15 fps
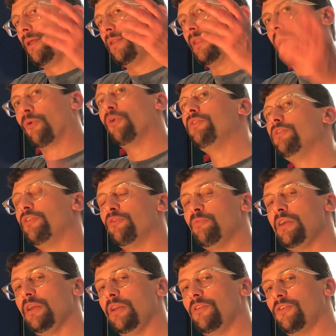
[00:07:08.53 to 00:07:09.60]
Now what this
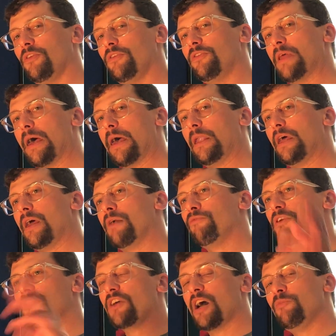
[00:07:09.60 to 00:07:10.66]
means is that
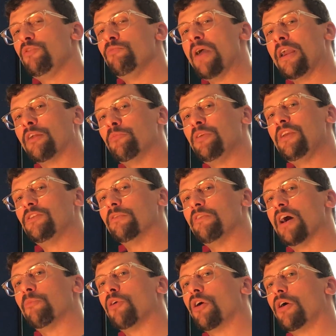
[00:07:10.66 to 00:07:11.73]
every time you make a piece of
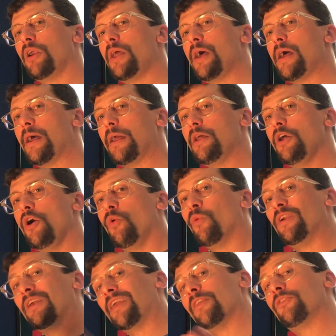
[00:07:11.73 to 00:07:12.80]
mRNA, when
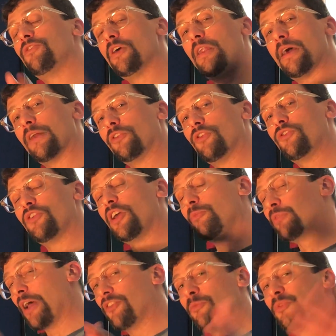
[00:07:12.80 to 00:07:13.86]
it gets sent out to the
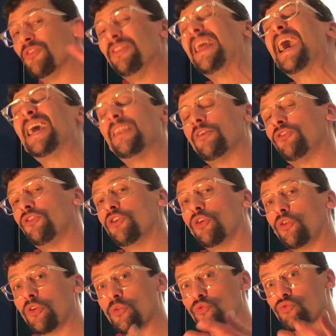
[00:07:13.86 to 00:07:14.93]
cytoplasm, it's not
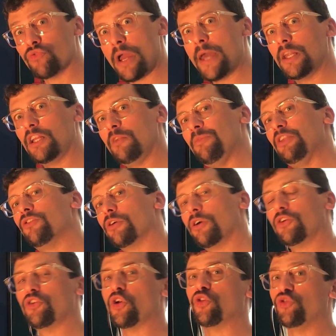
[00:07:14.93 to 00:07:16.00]
necessarily ready to be
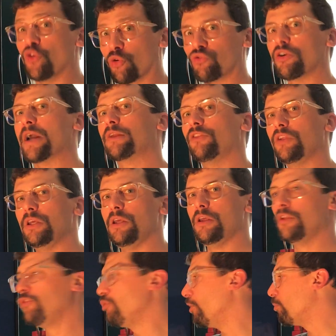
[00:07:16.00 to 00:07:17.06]
turned directly
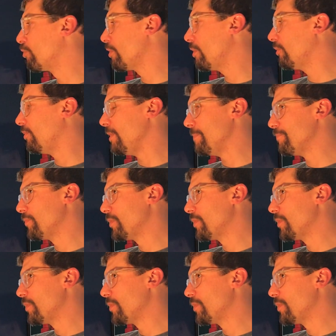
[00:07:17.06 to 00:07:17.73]
into a protein.